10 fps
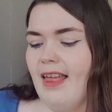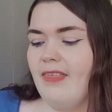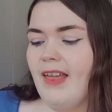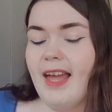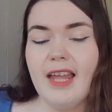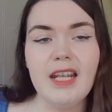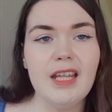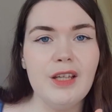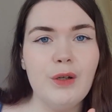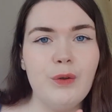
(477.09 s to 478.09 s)
And then
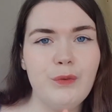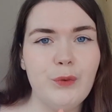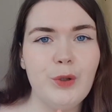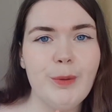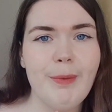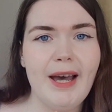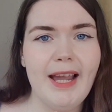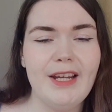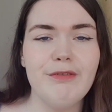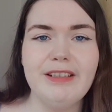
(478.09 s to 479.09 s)
for
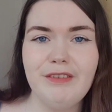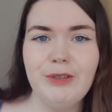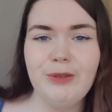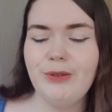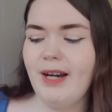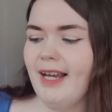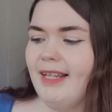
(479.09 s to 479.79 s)
my review, I